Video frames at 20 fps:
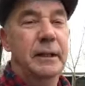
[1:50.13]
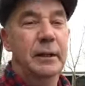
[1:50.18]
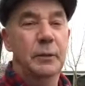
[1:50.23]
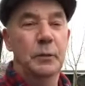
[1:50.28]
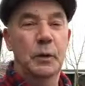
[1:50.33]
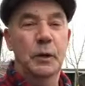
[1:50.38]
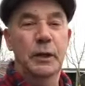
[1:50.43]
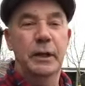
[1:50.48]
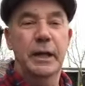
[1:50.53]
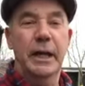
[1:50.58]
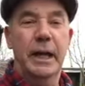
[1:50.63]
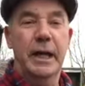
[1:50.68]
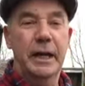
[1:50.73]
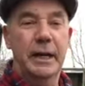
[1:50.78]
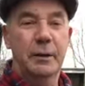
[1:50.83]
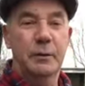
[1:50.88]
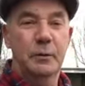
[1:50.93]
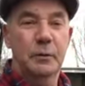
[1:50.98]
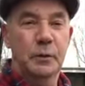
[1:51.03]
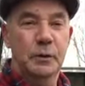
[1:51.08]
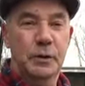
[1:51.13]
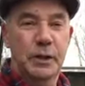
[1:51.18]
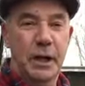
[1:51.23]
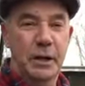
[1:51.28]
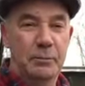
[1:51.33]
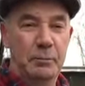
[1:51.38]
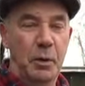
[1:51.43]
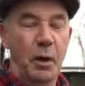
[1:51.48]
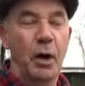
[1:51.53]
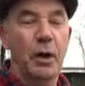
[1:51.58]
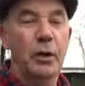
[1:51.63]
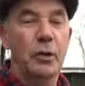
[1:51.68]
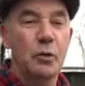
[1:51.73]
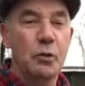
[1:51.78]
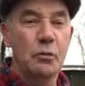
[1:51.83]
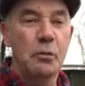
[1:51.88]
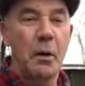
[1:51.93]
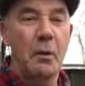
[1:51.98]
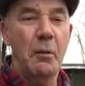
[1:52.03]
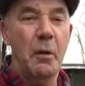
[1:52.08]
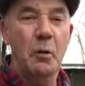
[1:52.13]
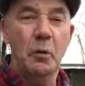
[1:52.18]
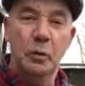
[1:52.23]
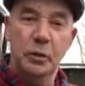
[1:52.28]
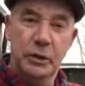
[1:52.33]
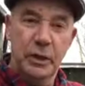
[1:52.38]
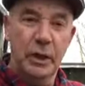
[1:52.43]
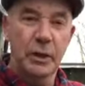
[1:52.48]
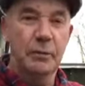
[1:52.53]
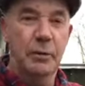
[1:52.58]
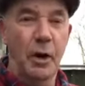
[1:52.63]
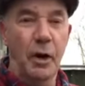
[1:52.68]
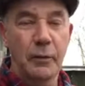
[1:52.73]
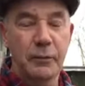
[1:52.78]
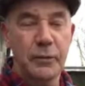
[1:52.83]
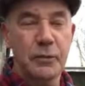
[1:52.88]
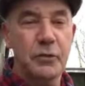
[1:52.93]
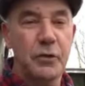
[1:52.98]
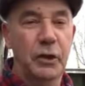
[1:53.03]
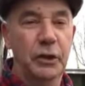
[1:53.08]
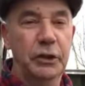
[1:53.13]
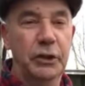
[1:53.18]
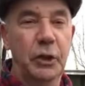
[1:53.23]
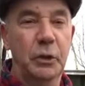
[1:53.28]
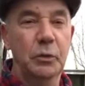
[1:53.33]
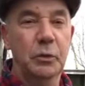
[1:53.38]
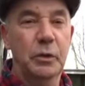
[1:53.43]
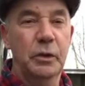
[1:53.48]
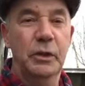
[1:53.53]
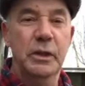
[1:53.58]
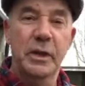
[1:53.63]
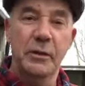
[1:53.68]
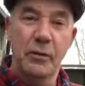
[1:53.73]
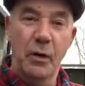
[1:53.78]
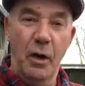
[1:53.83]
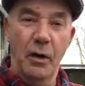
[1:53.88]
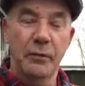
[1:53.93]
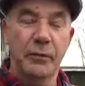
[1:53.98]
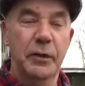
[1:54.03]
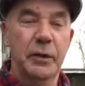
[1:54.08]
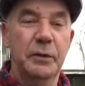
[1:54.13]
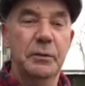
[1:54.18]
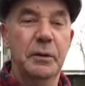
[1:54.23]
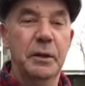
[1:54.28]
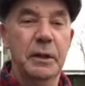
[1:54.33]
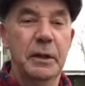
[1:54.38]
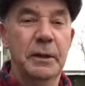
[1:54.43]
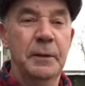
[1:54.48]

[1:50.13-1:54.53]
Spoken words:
we'll dig part of the rhubarb out, we'll dig half a trench out and leave half in,